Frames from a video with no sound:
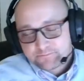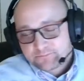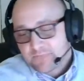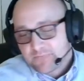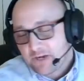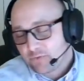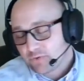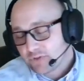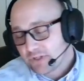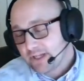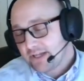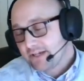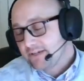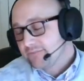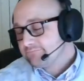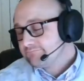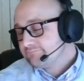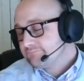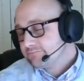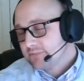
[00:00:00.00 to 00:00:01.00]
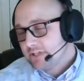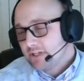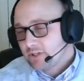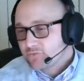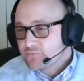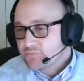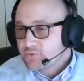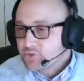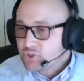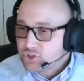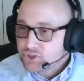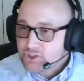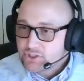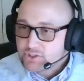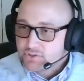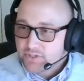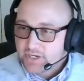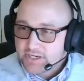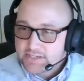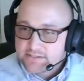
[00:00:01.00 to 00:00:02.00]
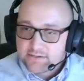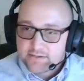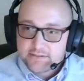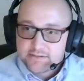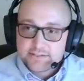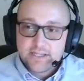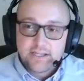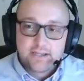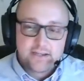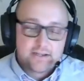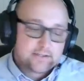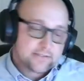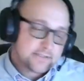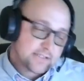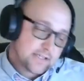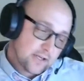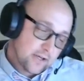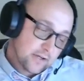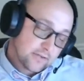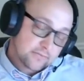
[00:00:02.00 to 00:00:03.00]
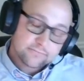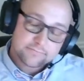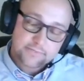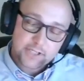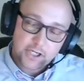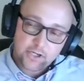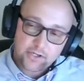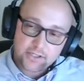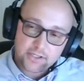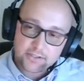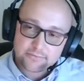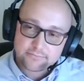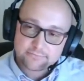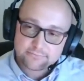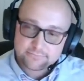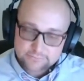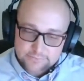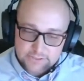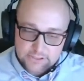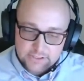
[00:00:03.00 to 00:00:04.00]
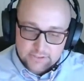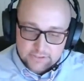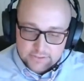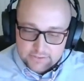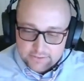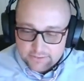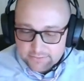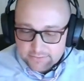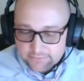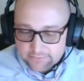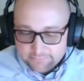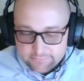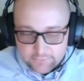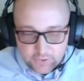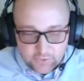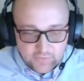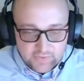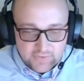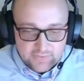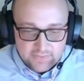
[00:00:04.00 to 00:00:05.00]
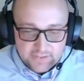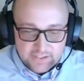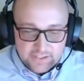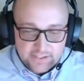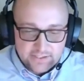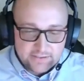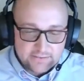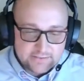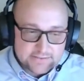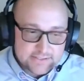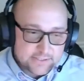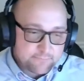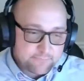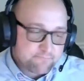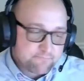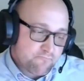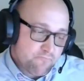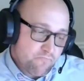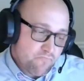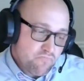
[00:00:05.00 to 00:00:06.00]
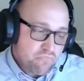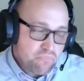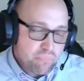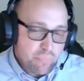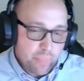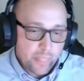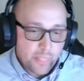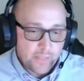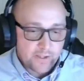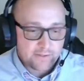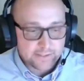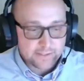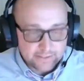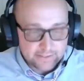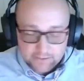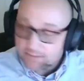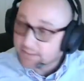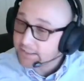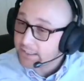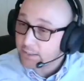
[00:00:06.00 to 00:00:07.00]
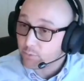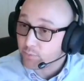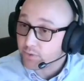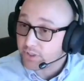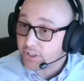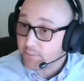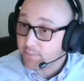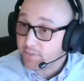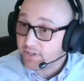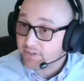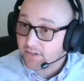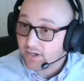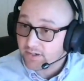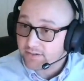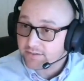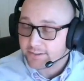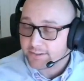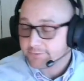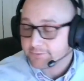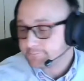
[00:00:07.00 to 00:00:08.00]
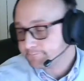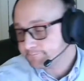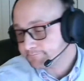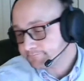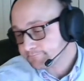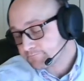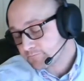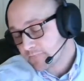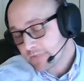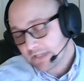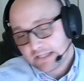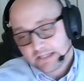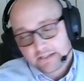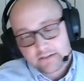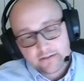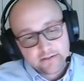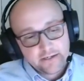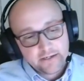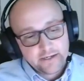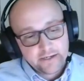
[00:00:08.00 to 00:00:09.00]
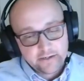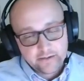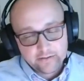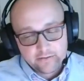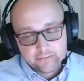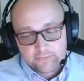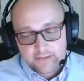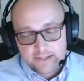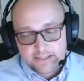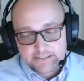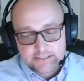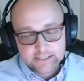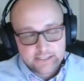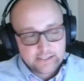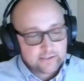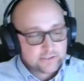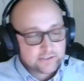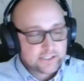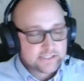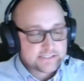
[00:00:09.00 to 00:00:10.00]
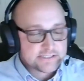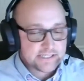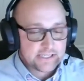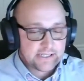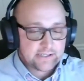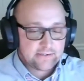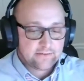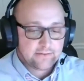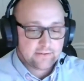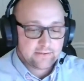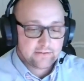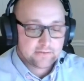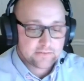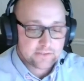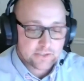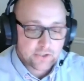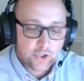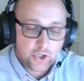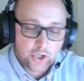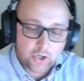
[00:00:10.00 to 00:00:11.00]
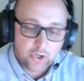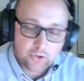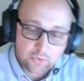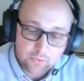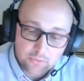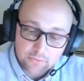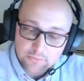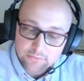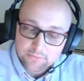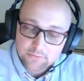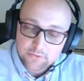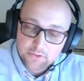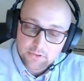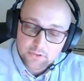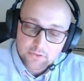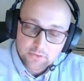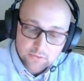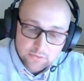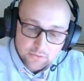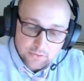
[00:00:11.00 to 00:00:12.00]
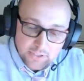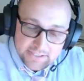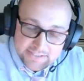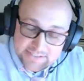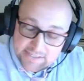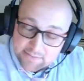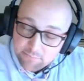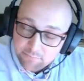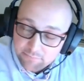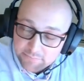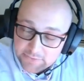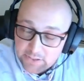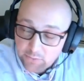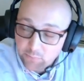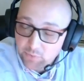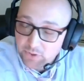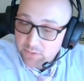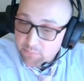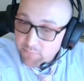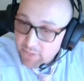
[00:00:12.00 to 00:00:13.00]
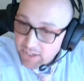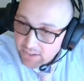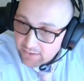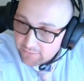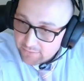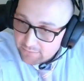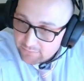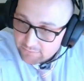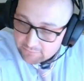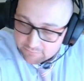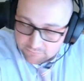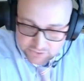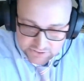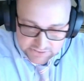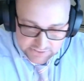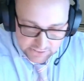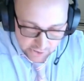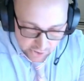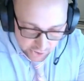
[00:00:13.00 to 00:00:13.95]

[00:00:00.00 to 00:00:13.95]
And we're like, "Elders from Church of Jesus Christ of Latter-day Saints, you know, here to all the things." And I'm like, "Can we come in and talk to you?" And they said, she said, "No." I said, "Can we come back?" She said,